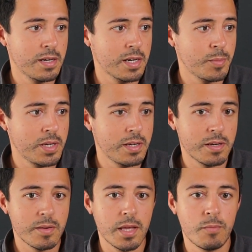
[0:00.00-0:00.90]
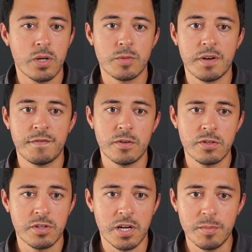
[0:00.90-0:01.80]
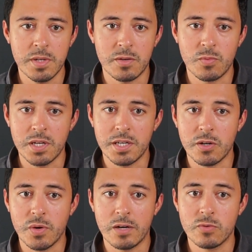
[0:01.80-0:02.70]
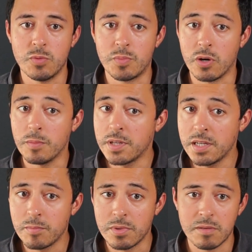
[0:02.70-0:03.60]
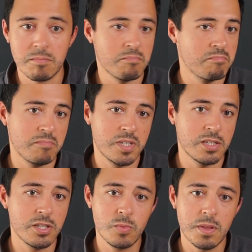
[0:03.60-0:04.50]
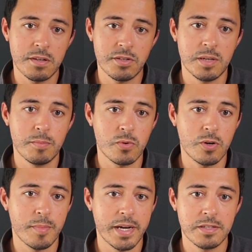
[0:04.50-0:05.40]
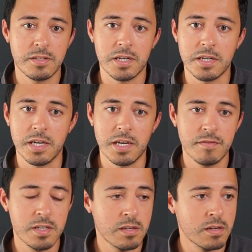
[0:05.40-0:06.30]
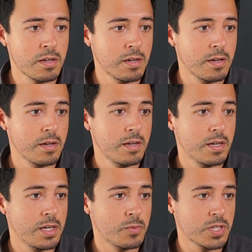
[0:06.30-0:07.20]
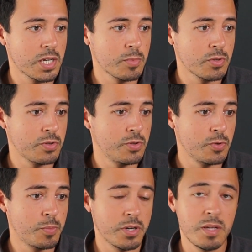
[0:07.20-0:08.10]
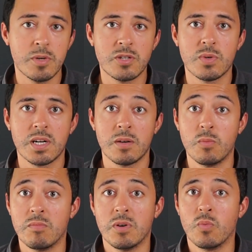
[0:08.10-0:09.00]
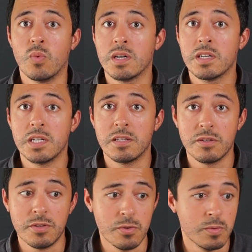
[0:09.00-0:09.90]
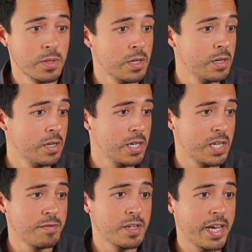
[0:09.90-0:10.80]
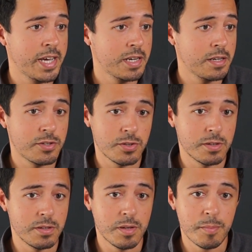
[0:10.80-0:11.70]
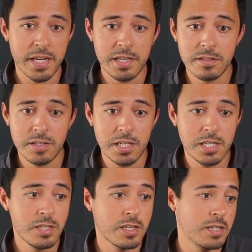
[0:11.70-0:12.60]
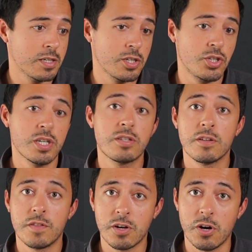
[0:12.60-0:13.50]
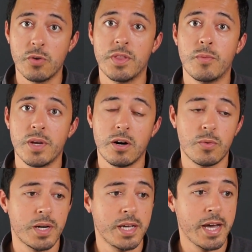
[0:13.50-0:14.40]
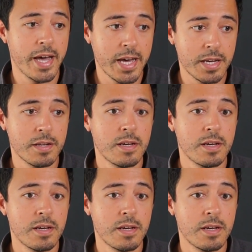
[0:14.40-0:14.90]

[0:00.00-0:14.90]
I mean, it was my first time. I didn't really know how to prompt it, but yeah, just with the simple commands that I gave it, it was able to do pretty much what I wanted it to do. It even added certain dependencies and adjusted the code that we already had,